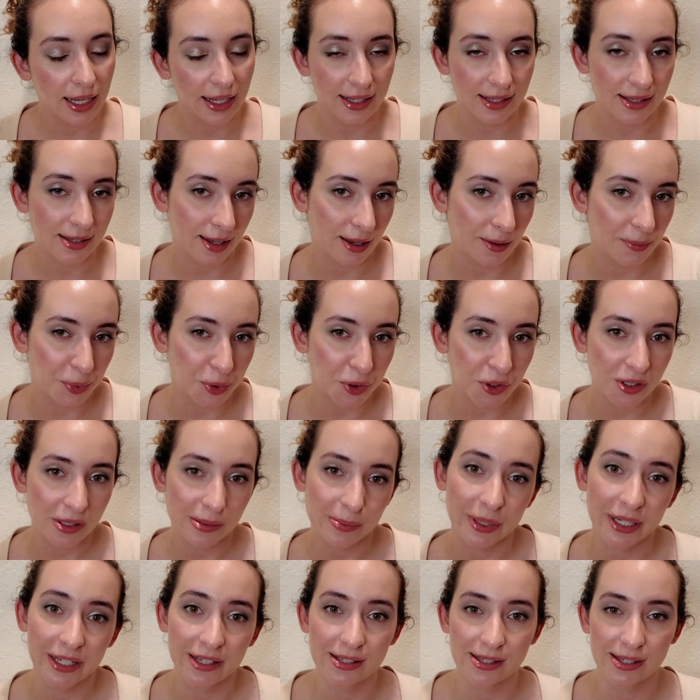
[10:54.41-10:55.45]
as samples
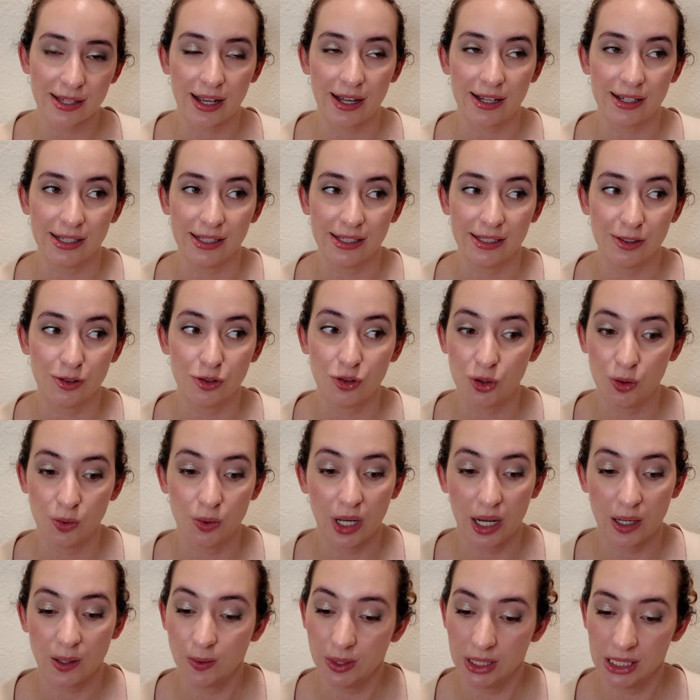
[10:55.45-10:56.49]
because I do
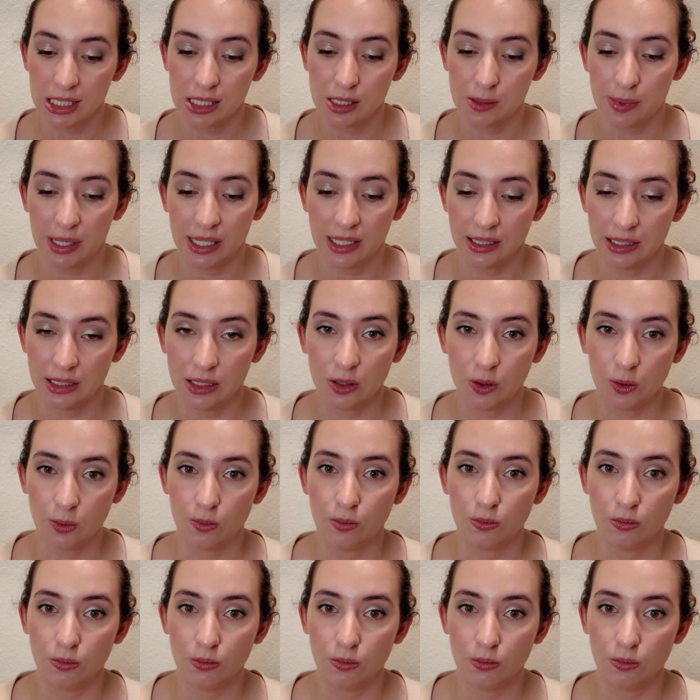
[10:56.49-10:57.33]
not want to spend